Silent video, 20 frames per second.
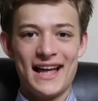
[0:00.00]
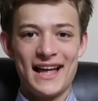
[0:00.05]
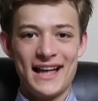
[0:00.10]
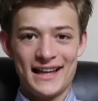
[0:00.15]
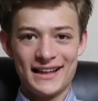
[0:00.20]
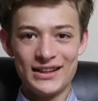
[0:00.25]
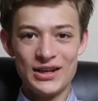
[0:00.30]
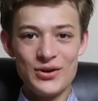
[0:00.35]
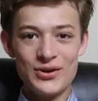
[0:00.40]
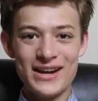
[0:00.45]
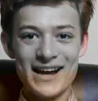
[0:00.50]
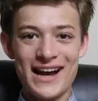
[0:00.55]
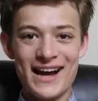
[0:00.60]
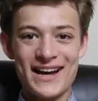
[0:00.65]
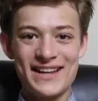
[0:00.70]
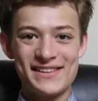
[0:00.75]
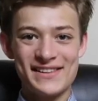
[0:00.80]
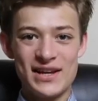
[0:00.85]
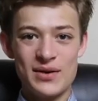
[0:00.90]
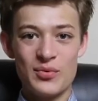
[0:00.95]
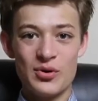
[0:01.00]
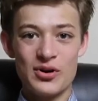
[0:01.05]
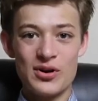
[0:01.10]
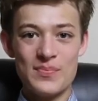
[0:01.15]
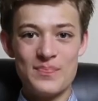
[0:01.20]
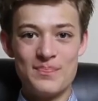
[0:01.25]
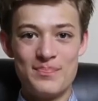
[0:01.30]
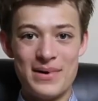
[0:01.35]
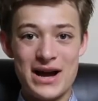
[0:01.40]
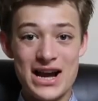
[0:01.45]
Hello guys, and
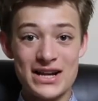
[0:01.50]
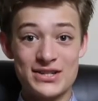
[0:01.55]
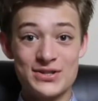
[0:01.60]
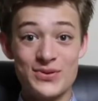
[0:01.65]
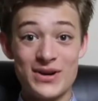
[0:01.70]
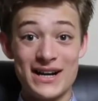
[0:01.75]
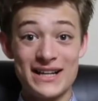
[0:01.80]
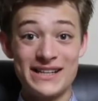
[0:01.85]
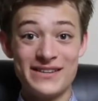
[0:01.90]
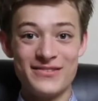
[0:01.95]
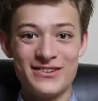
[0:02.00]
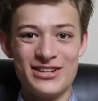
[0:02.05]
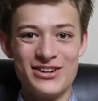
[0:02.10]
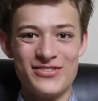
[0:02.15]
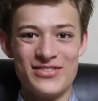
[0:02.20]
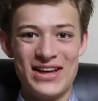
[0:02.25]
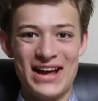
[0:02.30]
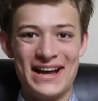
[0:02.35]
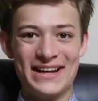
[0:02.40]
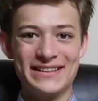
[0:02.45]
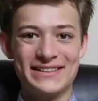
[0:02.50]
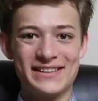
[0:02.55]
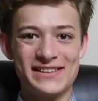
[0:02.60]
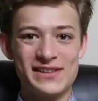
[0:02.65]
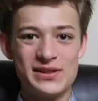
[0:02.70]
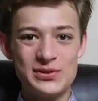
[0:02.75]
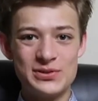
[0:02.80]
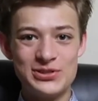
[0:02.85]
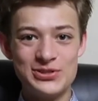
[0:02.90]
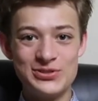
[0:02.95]
welcome back to I Never Knew That.
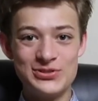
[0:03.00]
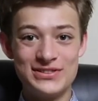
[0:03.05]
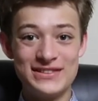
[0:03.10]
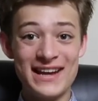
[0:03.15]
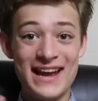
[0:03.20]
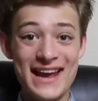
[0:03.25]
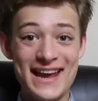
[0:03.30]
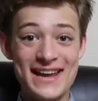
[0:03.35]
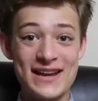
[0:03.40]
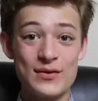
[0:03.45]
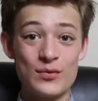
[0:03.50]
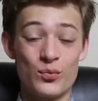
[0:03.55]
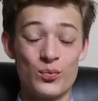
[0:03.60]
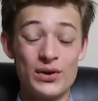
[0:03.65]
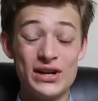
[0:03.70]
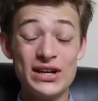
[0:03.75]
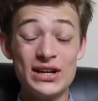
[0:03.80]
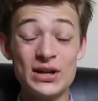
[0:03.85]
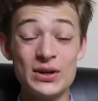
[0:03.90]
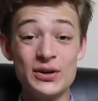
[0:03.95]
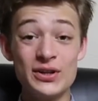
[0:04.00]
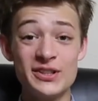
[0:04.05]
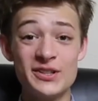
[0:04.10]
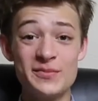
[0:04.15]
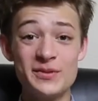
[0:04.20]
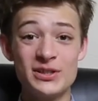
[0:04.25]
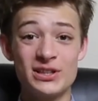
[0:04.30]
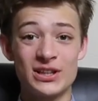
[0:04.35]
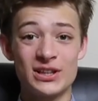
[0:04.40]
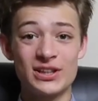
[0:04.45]
So today we're going to
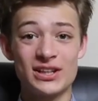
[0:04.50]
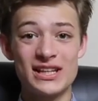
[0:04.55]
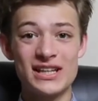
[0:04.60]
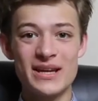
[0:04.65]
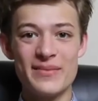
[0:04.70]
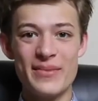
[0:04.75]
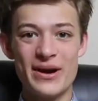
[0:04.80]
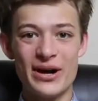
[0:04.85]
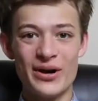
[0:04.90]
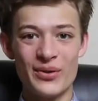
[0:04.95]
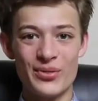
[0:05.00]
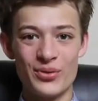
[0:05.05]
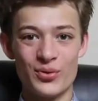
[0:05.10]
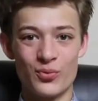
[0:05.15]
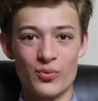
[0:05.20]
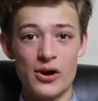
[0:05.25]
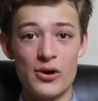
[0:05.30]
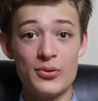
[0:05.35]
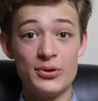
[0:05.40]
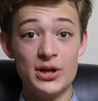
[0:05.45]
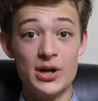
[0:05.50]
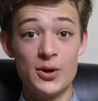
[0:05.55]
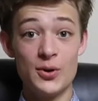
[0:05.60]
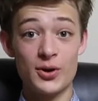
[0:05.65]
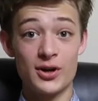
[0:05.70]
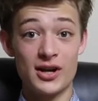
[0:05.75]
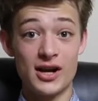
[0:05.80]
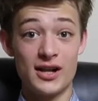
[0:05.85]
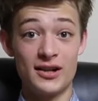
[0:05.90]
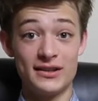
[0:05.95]
be talking about the
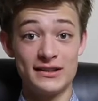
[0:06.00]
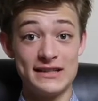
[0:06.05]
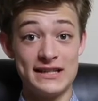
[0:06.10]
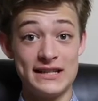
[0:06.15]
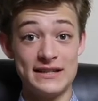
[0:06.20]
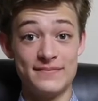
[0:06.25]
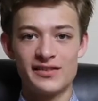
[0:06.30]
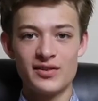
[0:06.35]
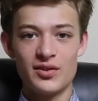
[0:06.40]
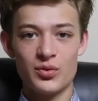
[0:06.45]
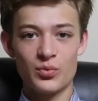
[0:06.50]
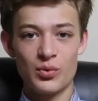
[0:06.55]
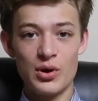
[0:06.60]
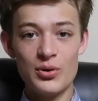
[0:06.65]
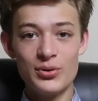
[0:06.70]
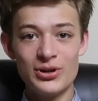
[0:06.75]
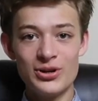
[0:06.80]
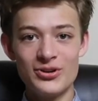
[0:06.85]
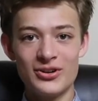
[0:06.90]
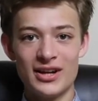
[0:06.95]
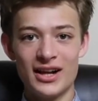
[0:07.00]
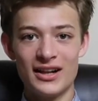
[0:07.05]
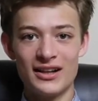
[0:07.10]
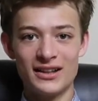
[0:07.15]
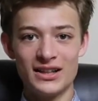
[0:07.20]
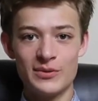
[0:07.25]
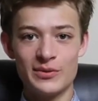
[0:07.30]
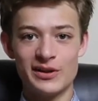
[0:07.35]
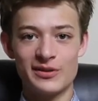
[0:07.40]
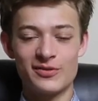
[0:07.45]
Roanoke colony. So the Roanoke
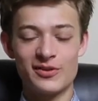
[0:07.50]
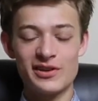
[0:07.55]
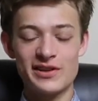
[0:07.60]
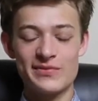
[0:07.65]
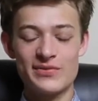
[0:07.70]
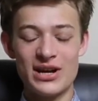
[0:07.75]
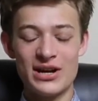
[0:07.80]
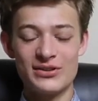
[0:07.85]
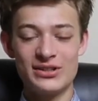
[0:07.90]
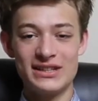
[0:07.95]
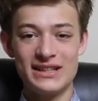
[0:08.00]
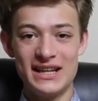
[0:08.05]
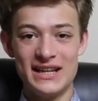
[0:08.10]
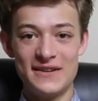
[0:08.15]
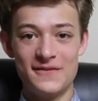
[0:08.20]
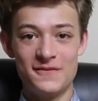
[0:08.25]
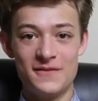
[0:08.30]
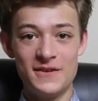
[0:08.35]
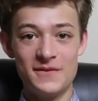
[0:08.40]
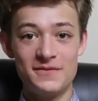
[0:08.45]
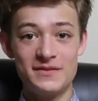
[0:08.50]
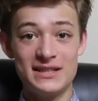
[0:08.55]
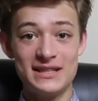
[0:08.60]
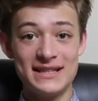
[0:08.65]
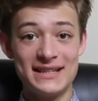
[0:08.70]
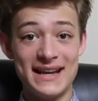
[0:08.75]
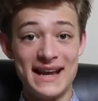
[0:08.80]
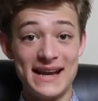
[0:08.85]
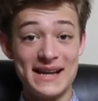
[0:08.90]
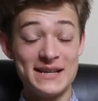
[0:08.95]
colony was first founded in
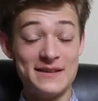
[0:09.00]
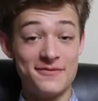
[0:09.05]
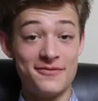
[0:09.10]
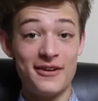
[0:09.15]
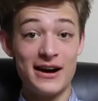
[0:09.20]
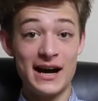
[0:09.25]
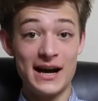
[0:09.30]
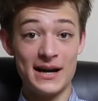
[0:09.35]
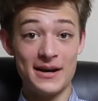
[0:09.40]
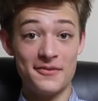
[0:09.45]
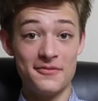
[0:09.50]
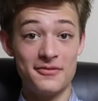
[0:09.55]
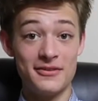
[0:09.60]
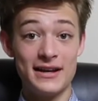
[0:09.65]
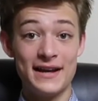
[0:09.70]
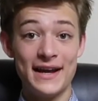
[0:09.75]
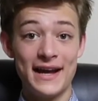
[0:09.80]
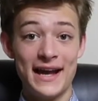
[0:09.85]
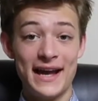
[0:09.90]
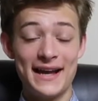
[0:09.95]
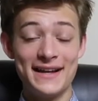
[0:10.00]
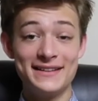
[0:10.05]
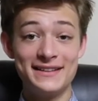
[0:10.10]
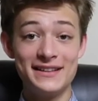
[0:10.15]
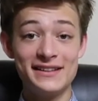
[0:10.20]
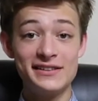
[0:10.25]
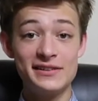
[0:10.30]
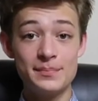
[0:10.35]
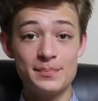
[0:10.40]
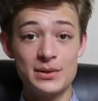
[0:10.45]
1585 and
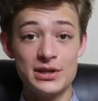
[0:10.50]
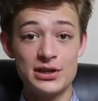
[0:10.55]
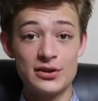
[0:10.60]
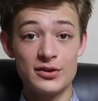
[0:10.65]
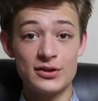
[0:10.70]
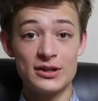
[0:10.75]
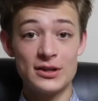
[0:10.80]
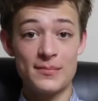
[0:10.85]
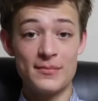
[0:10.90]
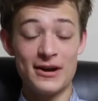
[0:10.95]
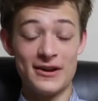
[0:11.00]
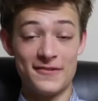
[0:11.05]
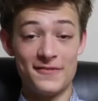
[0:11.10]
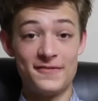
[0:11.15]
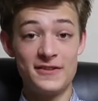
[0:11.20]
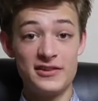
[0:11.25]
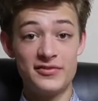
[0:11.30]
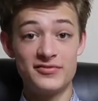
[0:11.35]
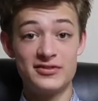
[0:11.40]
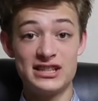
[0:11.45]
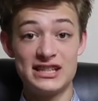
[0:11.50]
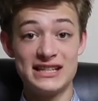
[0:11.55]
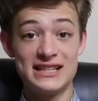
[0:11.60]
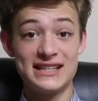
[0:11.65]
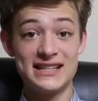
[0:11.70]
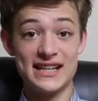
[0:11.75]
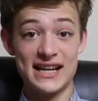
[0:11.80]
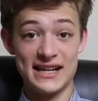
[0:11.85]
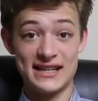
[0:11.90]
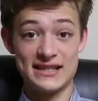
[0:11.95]
disappeared by
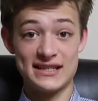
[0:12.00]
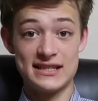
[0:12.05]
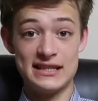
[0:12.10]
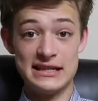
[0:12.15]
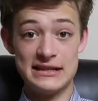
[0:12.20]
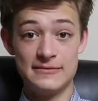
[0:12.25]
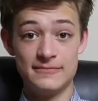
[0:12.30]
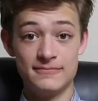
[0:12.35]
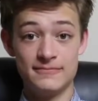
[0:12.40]
1590.